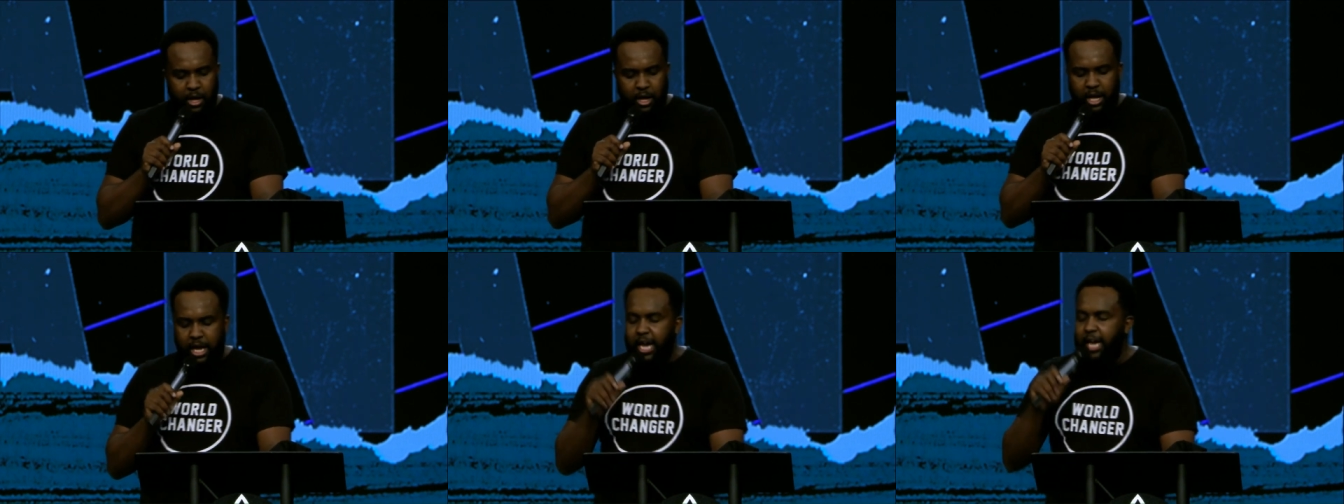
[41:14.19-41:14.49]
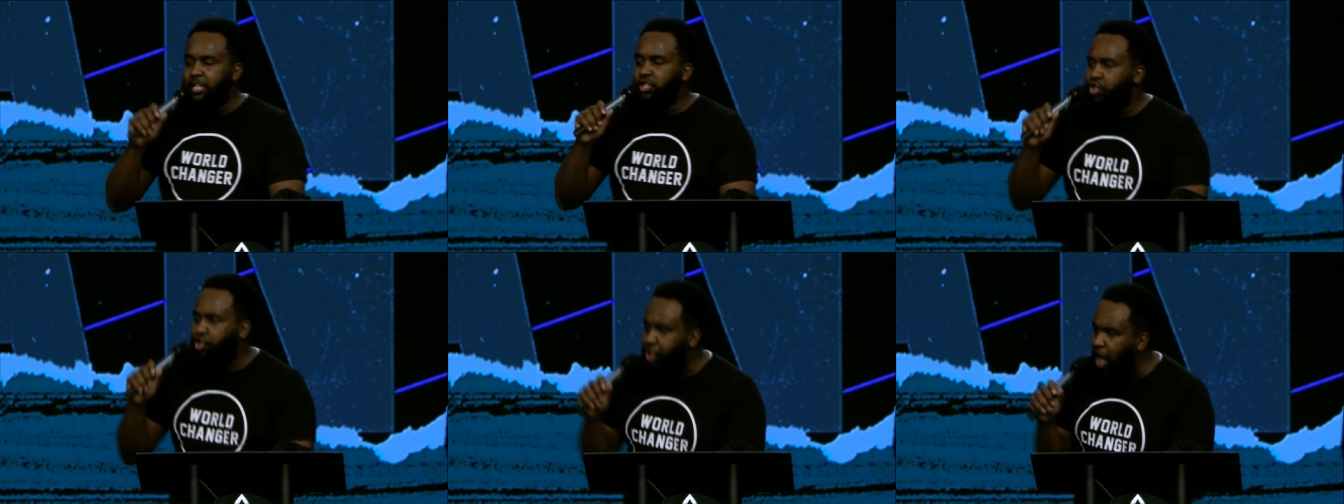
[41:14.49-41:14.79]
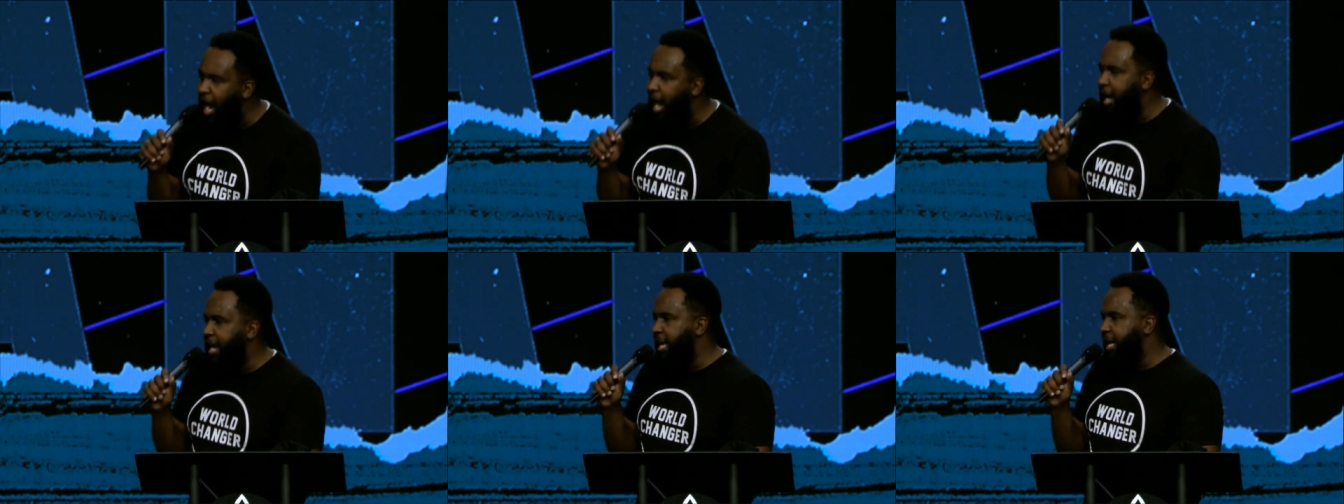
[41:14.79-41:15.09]
in
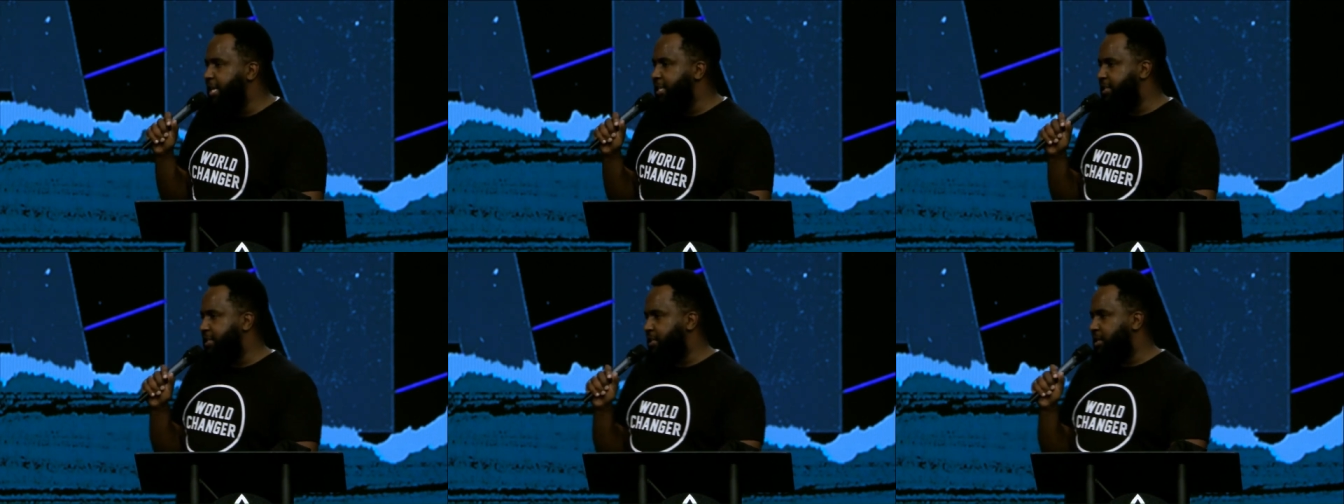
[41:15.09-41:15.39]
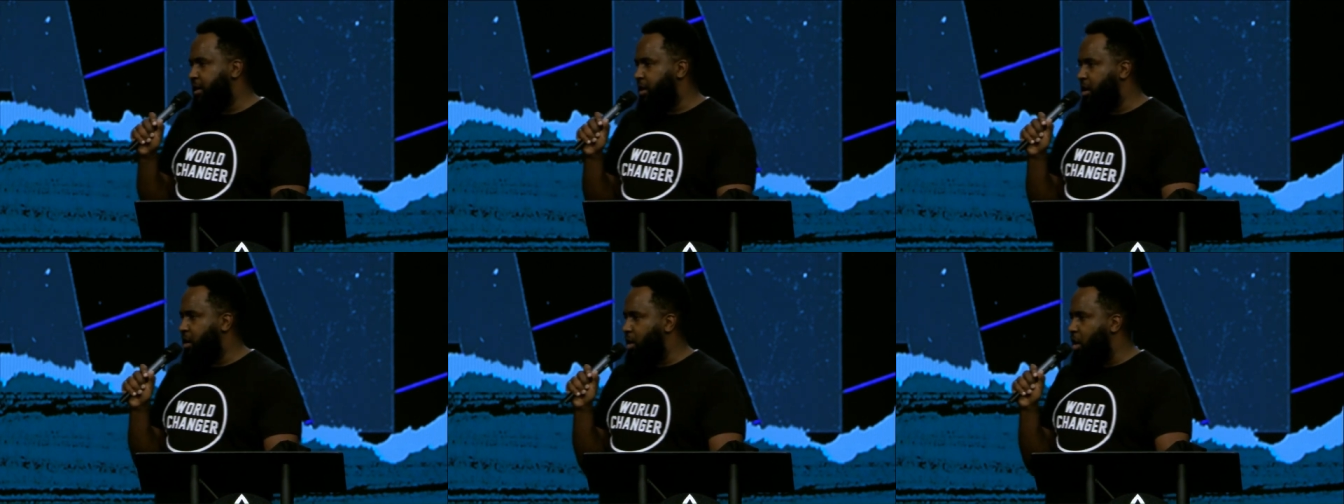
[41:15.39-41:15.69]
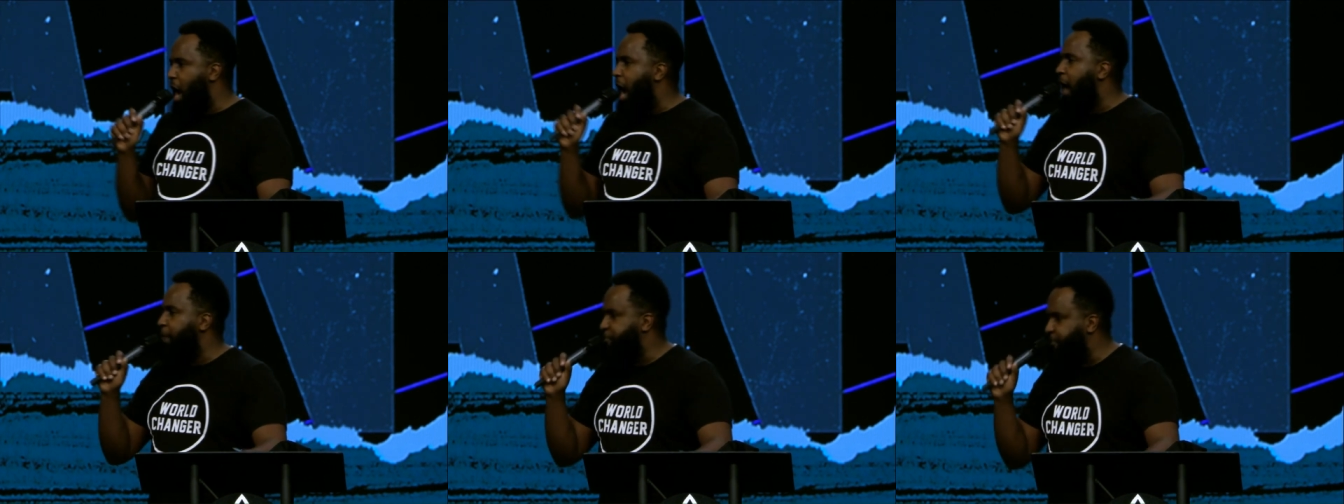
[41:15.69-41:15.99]
journeys
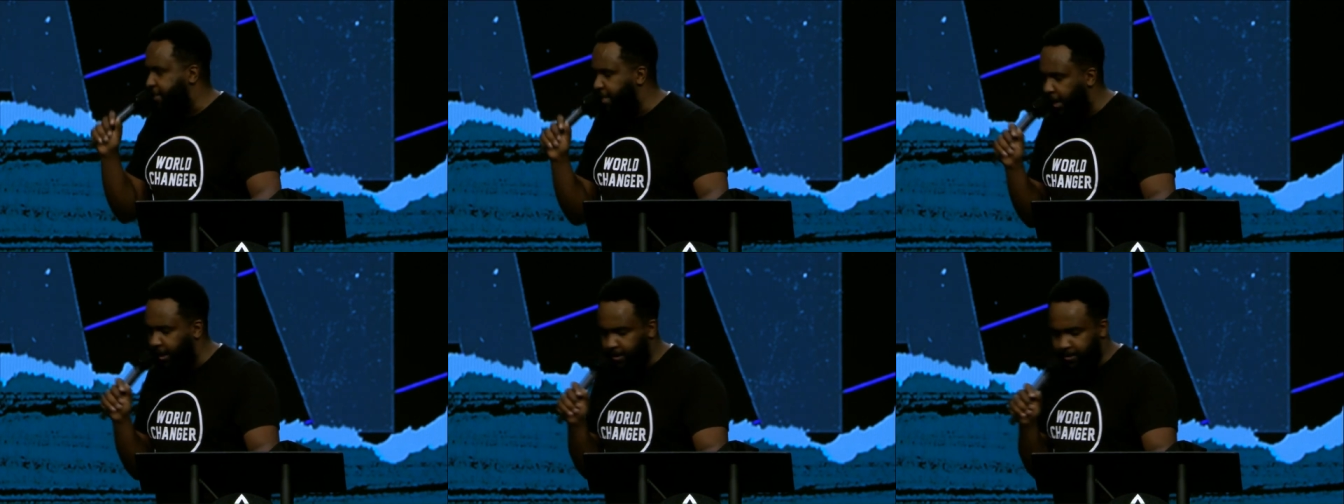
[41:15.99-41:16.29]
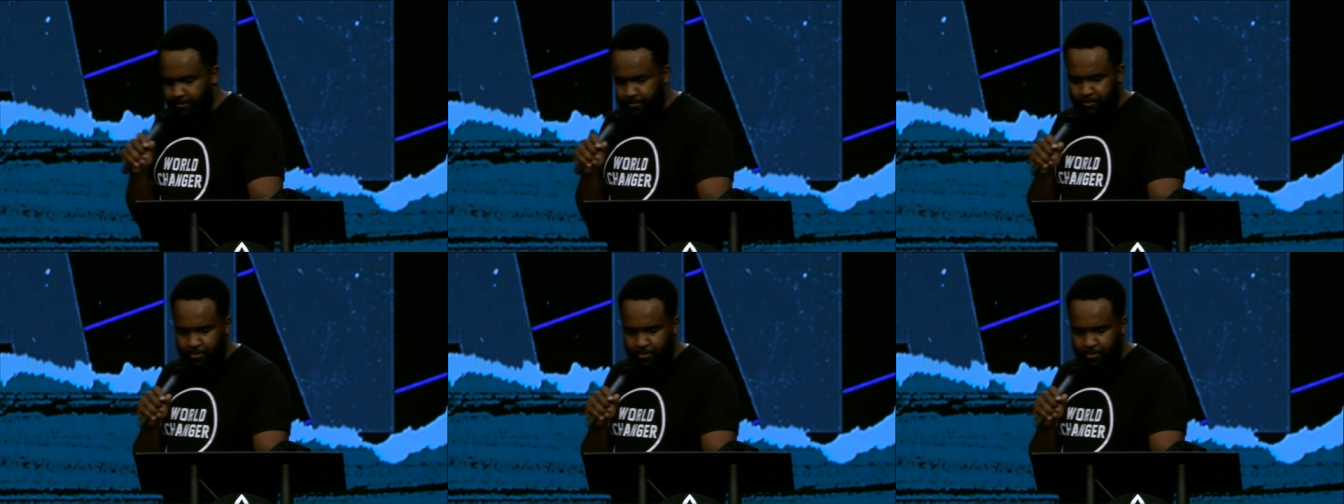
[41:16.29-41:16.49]
often,